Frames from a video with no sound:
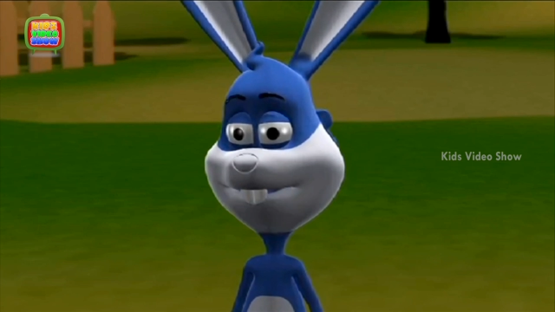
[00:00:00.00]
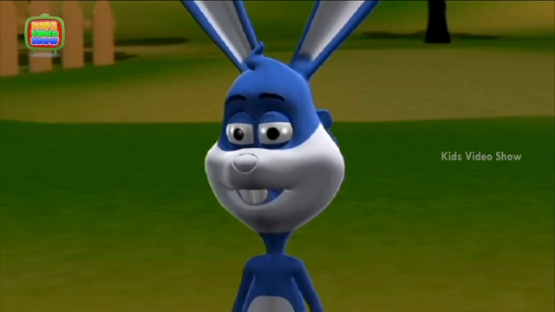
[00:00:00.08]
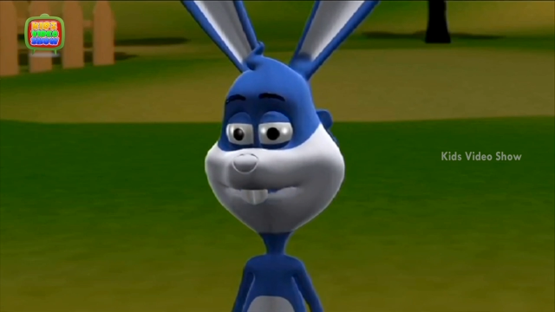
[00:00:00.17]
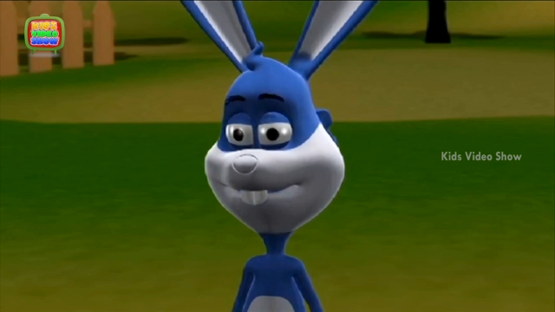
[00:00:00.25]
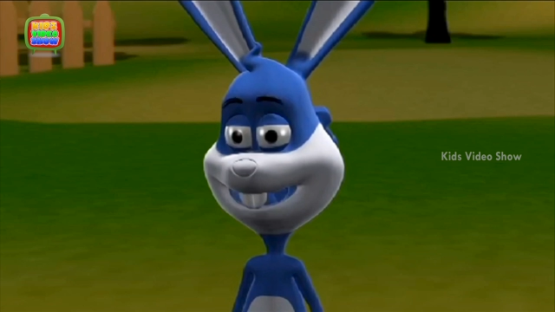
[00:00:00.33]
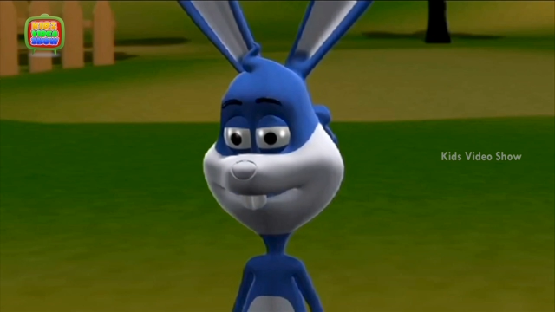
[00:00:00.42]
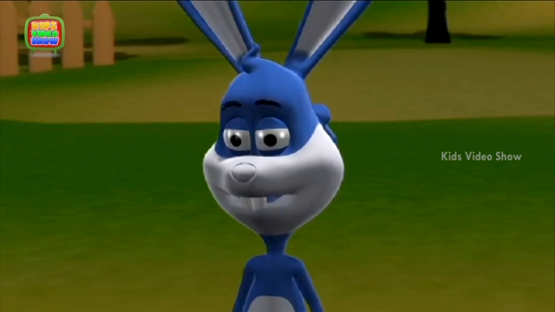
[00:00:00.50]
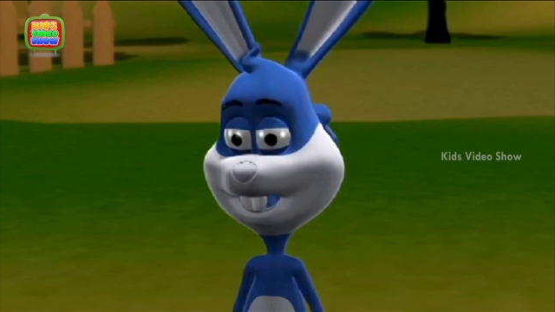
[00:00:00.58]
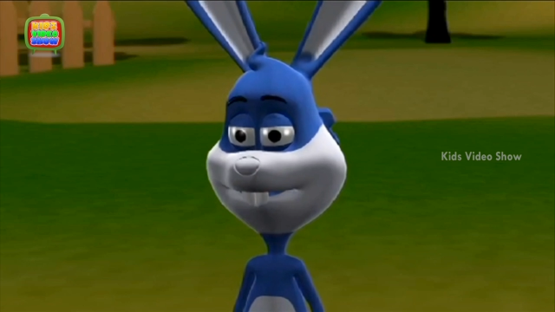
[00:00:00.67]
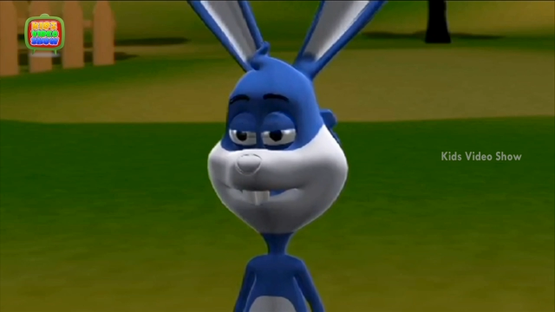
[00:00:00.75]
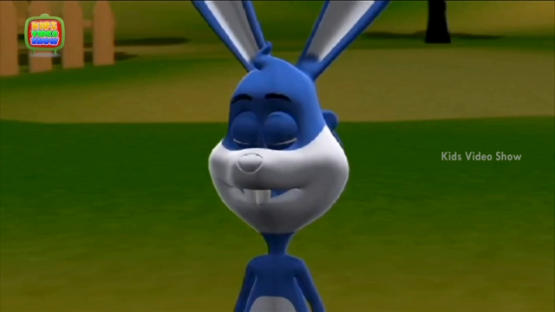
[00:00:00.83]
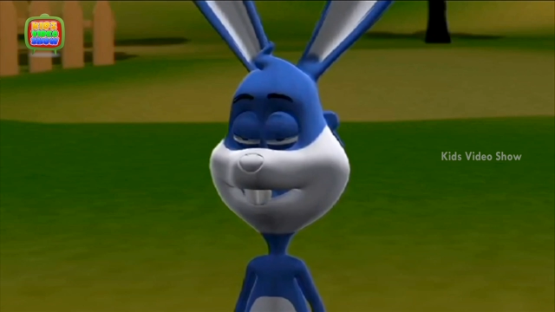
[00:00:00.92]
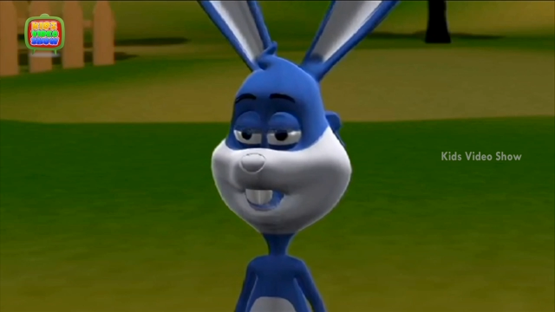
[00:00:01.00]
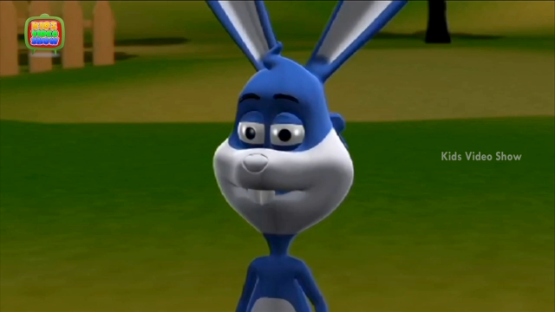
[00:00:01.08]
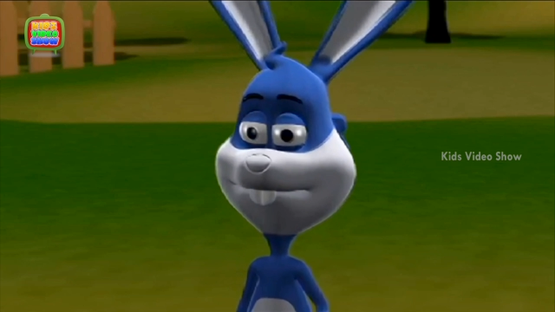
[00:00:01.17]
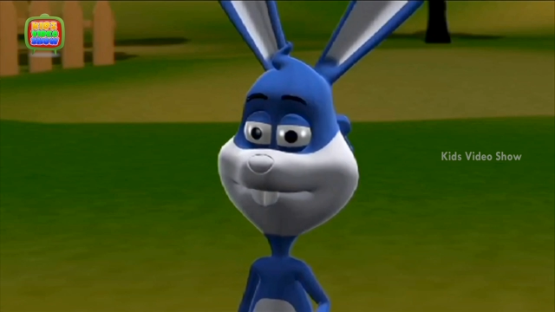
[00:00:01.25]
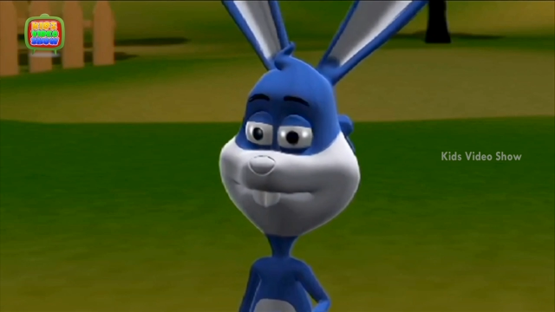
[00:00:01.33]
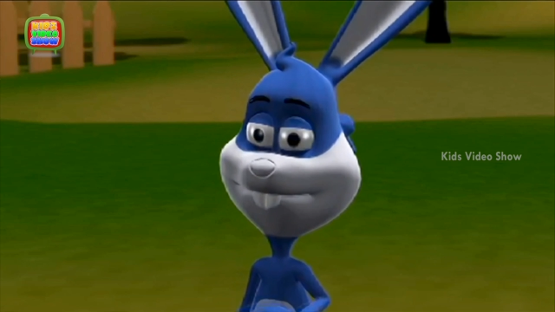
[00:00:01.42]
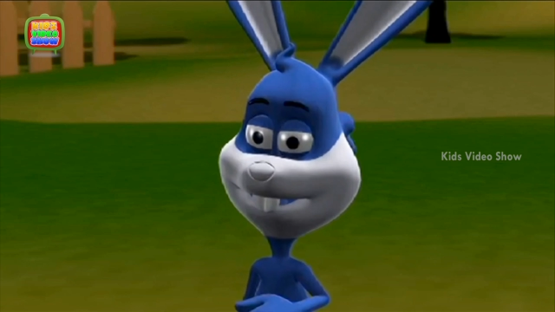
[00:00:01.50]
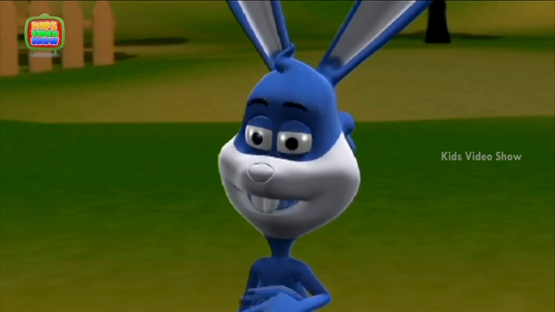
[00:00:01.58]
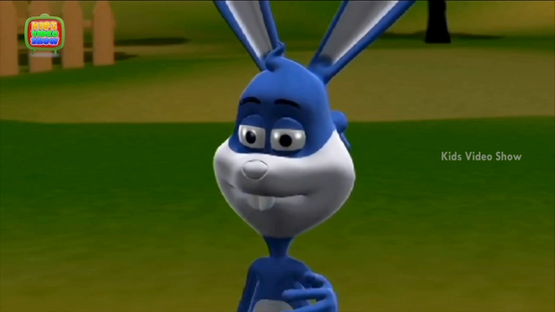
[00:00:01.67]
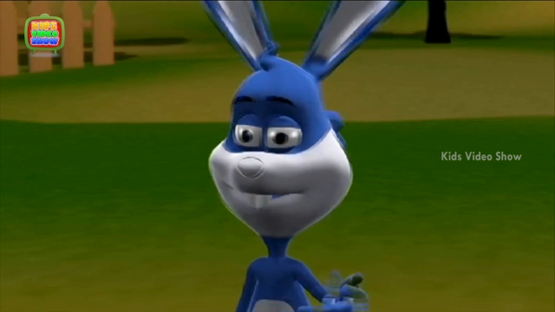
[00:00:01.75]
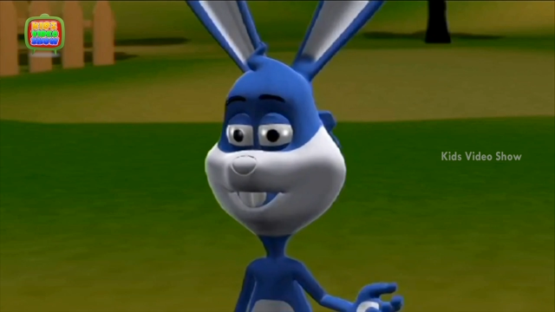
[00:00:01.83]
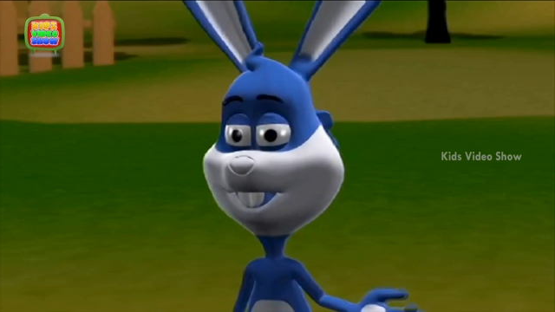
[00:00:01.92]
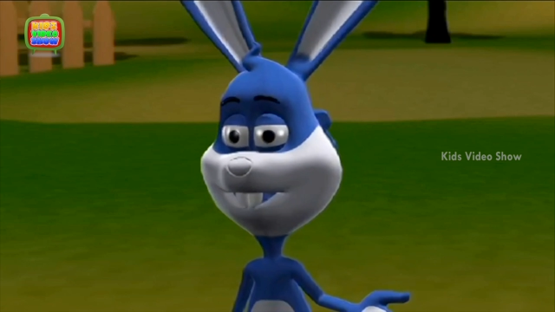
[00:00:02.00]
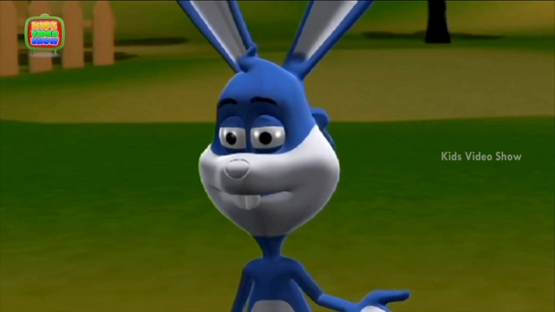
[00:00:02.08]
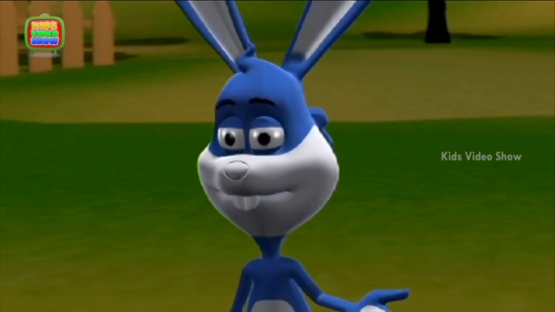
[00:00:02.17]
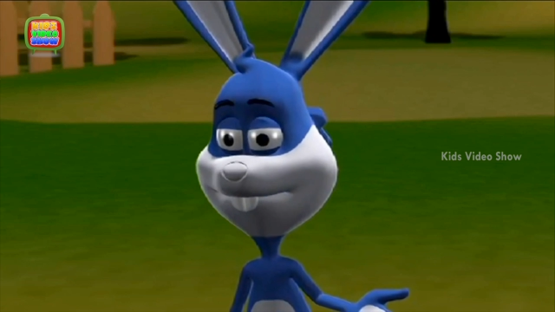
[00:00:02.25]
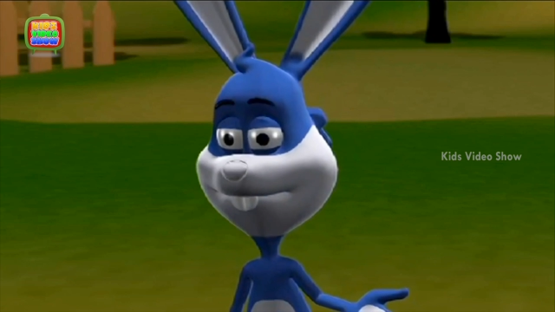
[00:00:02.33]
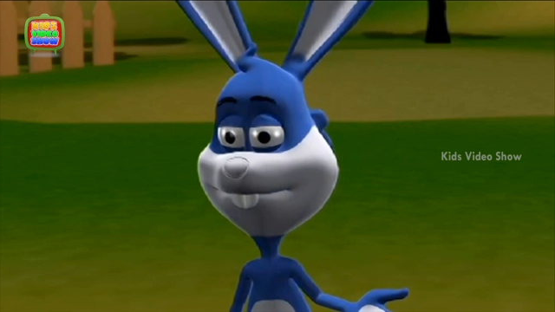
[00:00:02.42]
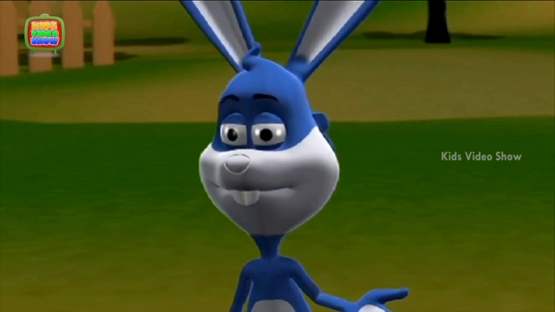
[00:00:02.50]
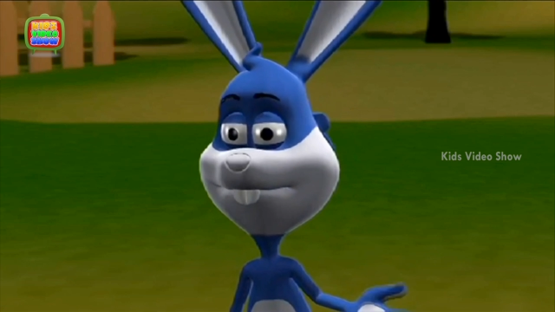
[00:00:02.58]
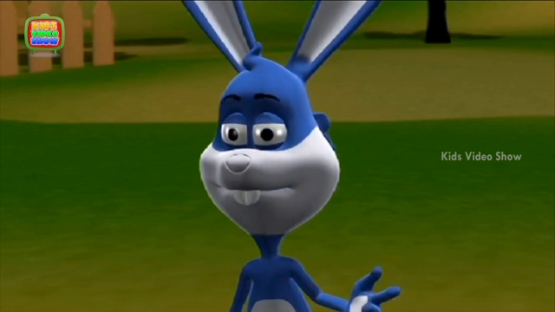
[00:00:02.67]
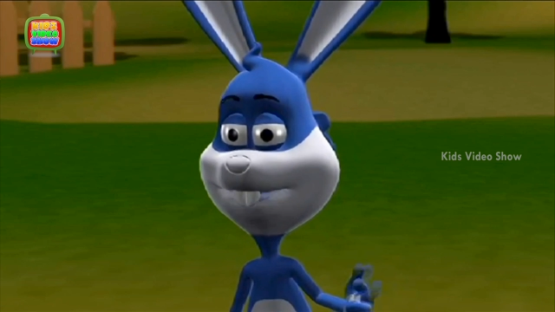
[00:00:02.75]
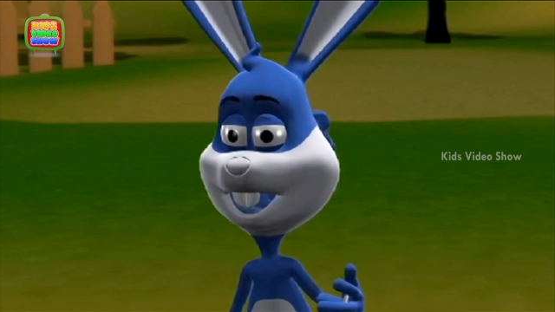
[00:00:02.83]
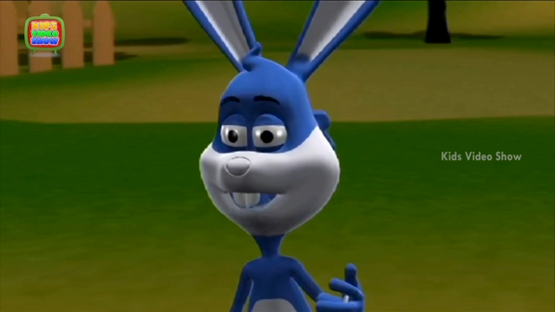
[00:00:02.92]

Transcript: Nobody's mouth can be seen.